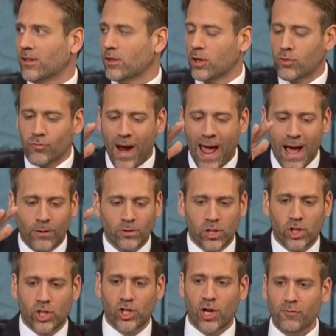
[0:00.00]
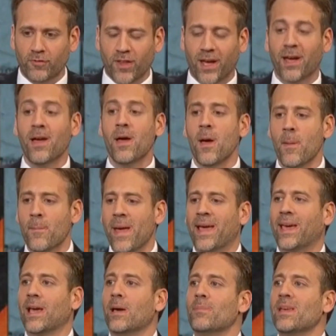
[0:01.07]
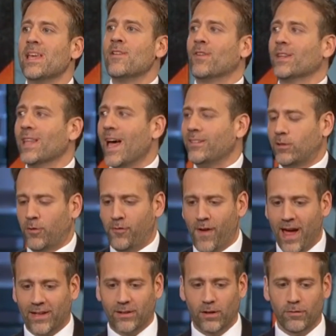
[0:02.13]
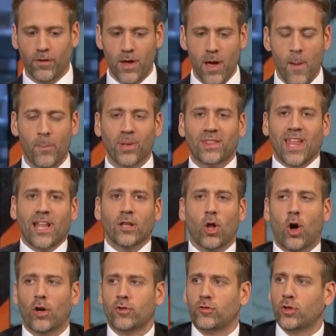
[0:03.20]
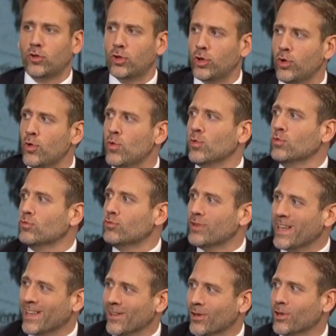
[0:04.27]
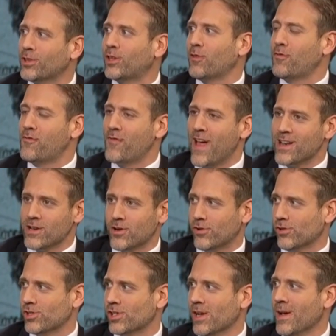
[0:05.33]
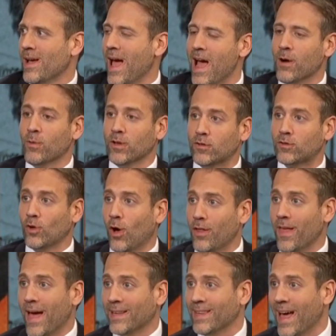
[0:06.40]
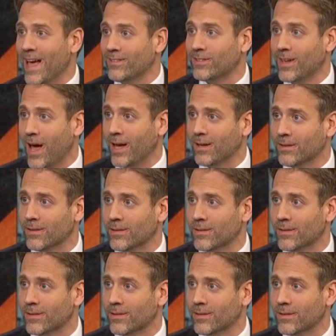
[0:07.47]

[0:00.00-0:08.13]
The ground is shifting, making him even less effective. But they lost two real defenders. And we saw that last night.